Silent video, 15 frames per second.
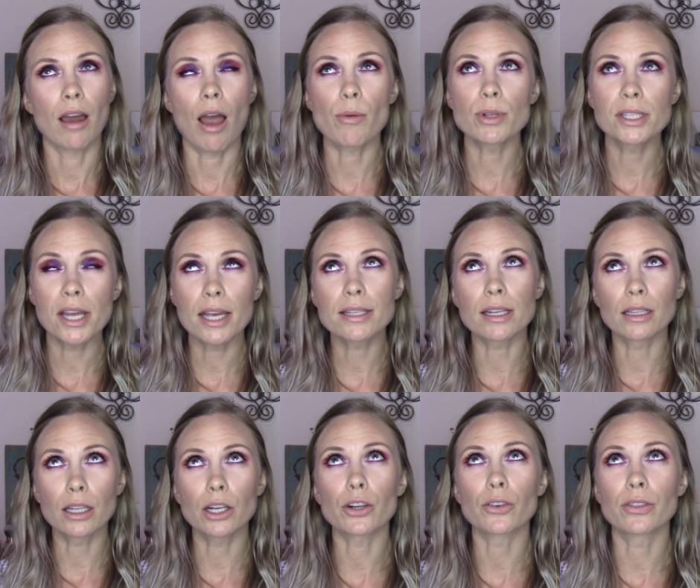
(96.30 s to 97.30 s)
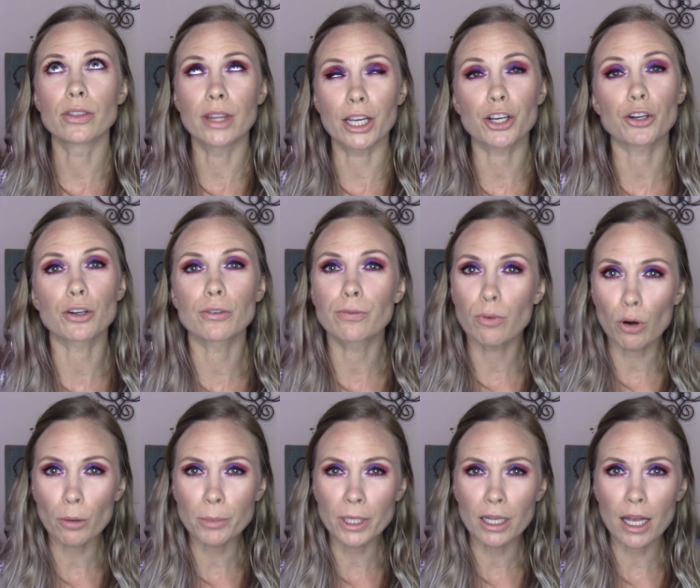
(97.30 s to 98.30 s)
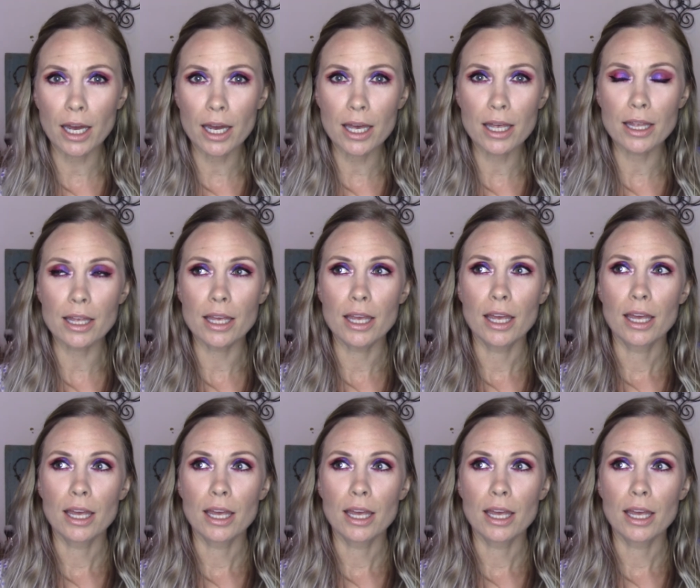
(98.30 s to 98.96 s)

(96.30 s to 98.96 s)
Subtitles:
I would say it's a little thicker formula.